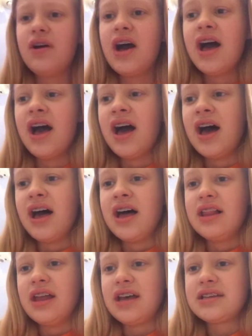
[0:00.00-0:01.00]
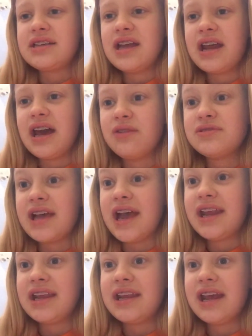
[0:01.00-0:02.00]
So last night I was
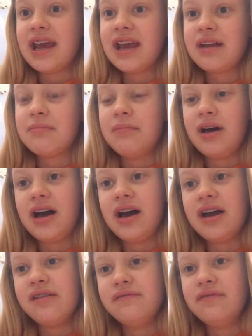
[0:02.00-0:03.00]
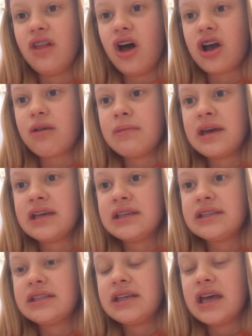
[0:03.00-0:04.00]
editing my
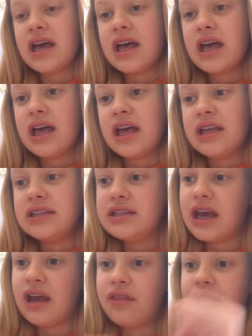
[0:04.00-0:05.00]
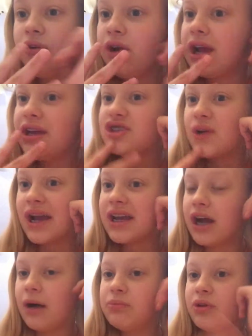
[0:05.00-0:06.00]
Vlogmas day three so I
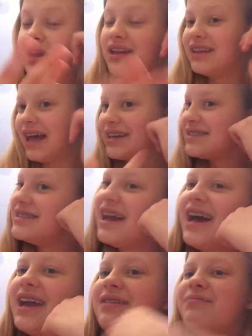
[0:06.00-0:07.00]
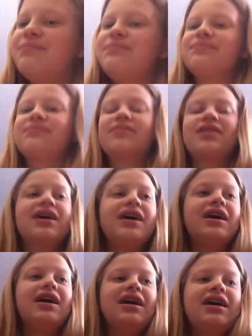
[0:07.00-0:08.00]
could upload it last night.
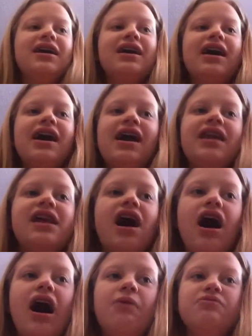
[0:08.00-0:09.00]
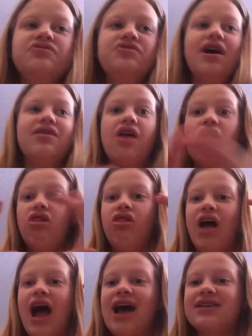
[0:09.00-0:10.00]
And I was the
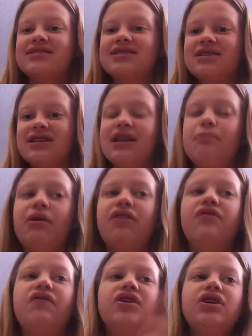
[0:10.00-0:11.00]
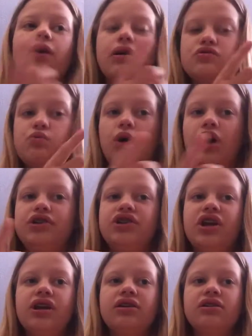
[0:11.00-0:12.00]
last clip of the video I was
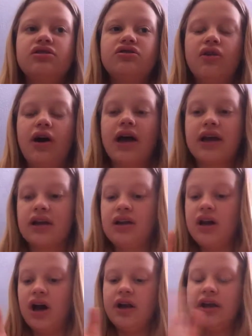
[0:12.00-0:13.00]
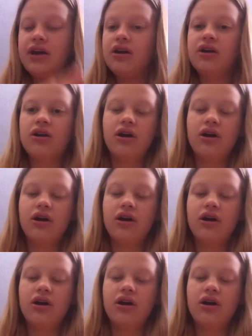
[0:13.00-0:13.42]
watching so I could cut it